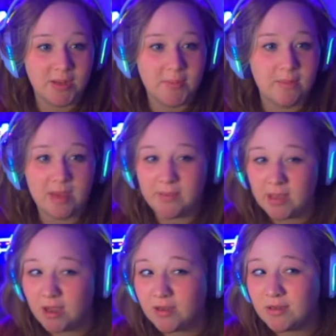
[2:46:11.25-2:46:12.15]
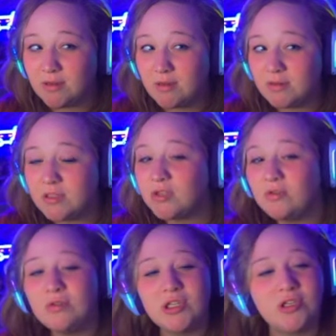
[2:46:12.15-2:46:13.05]
maybe I'll
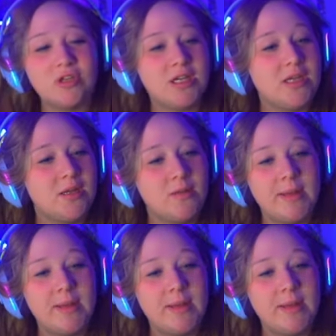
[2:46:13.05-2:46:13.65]
do a stream